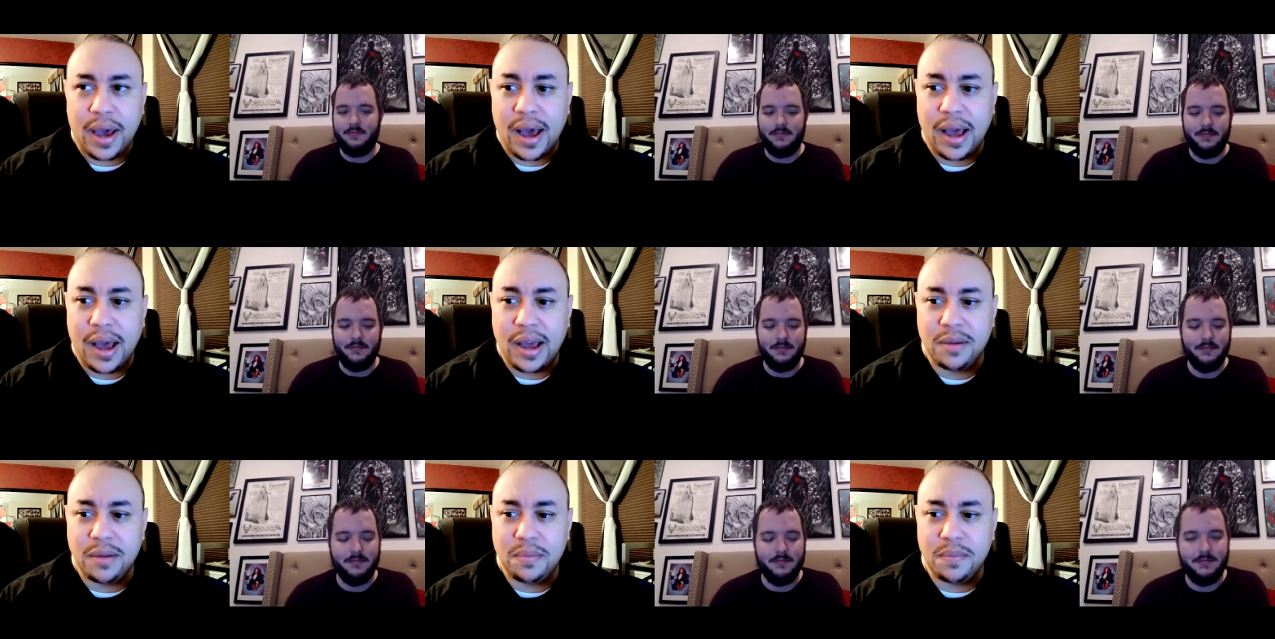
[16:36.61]

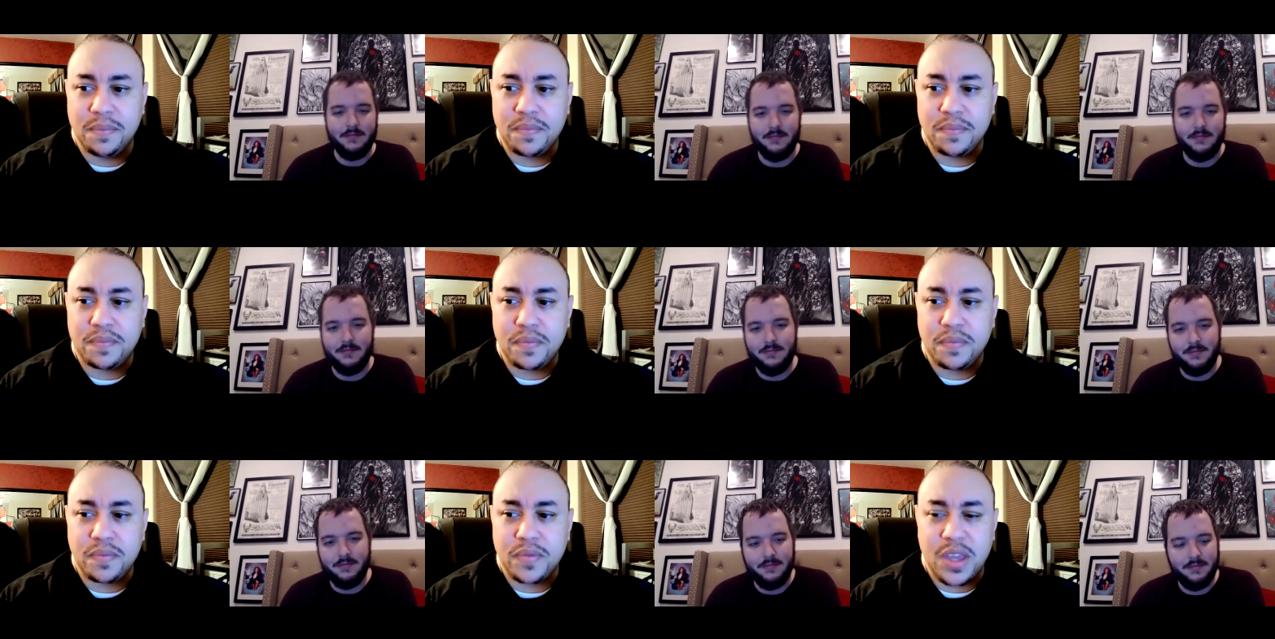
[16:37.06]

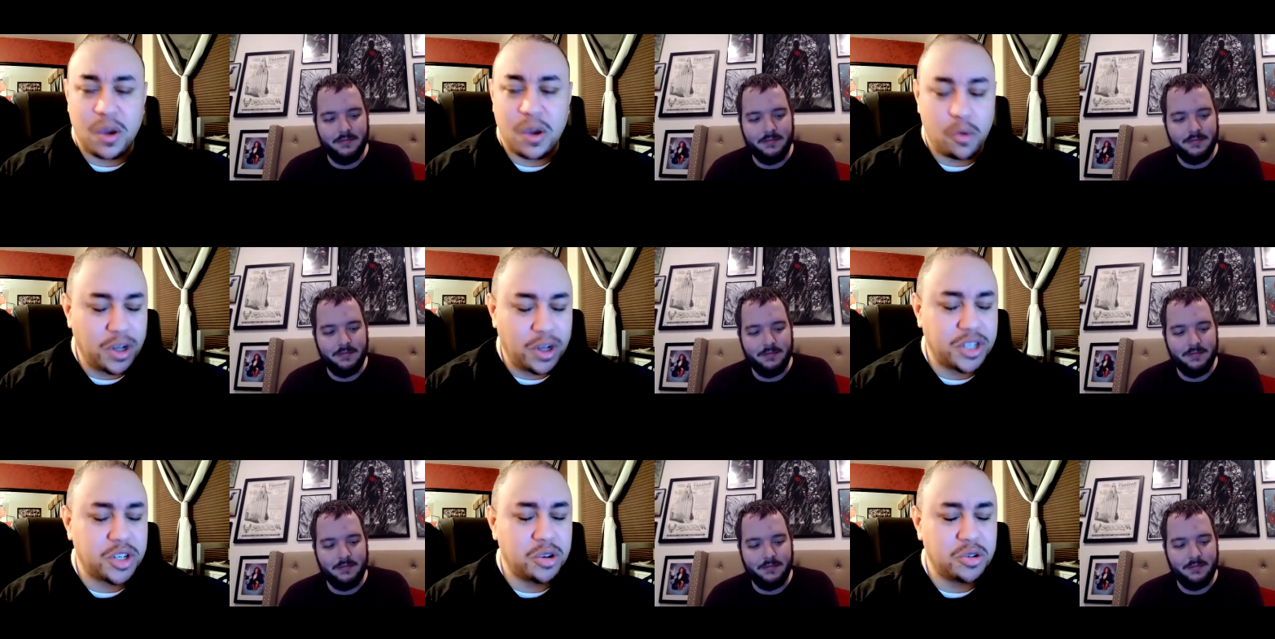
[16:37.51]
Speaker 1: The
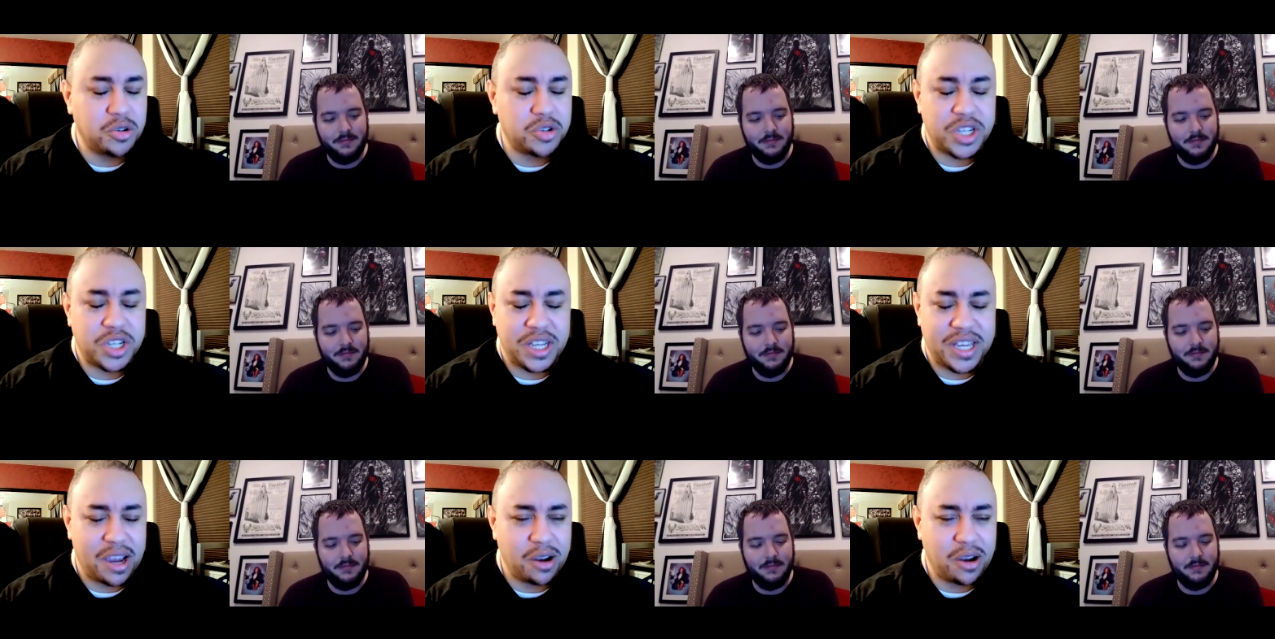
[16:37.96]
original,
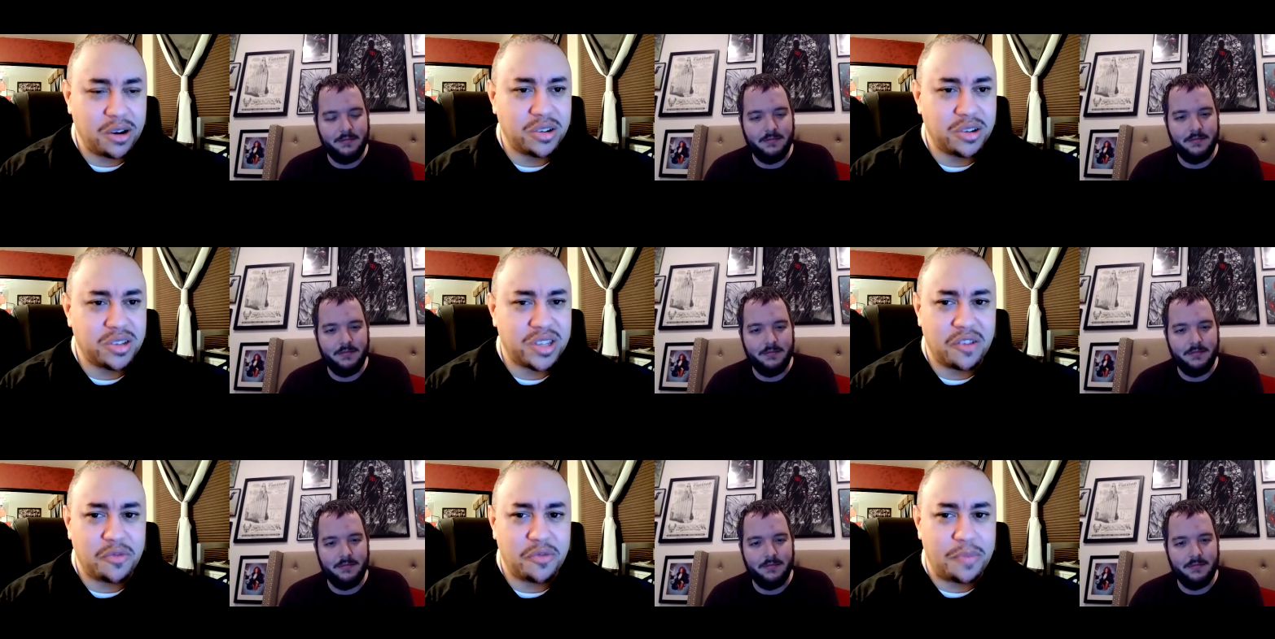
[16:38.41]
she carried
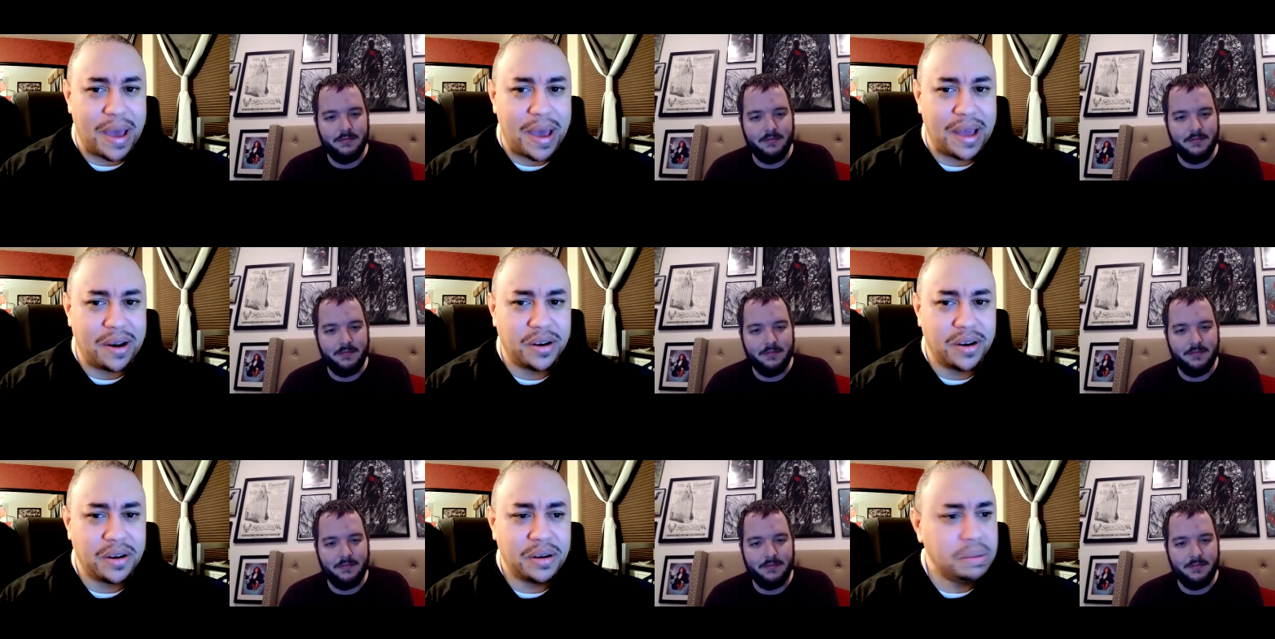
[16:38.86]
herself
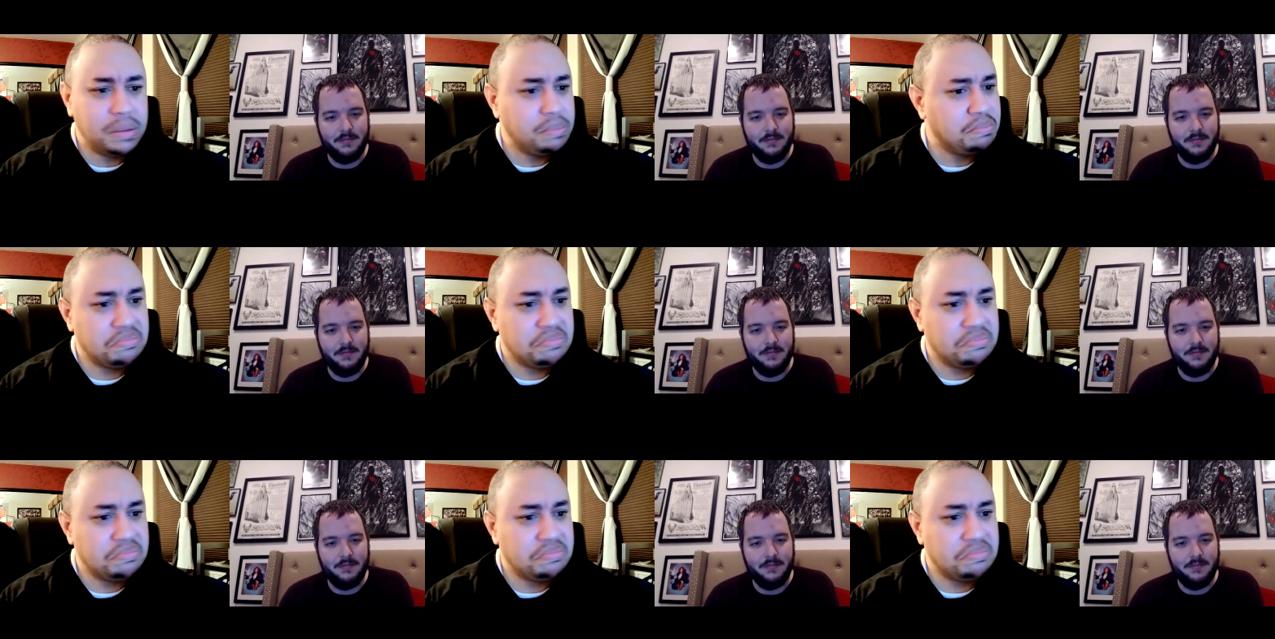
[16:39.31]
better.